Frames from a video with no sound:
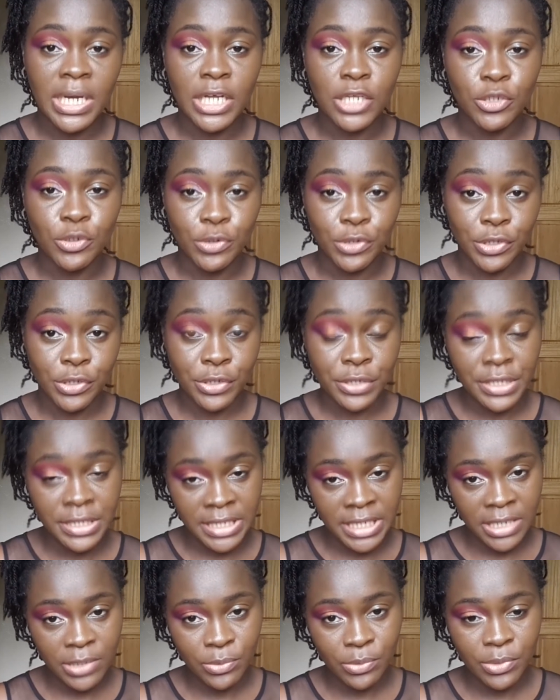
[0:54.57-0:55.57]
and you turned
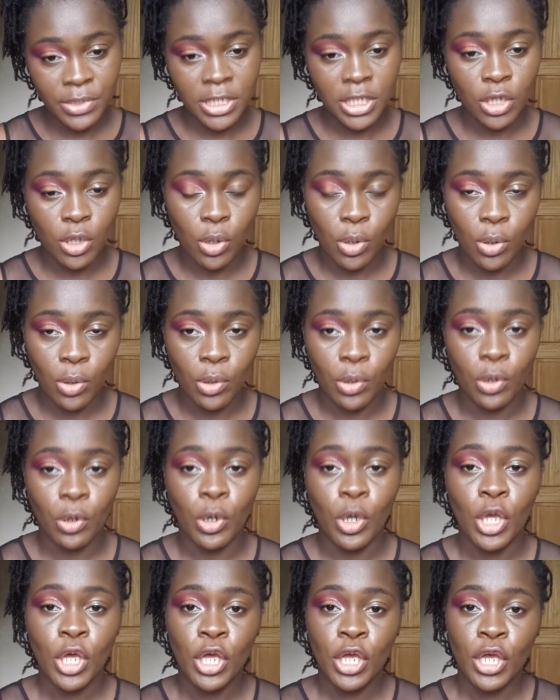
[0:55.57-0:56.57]
that way, or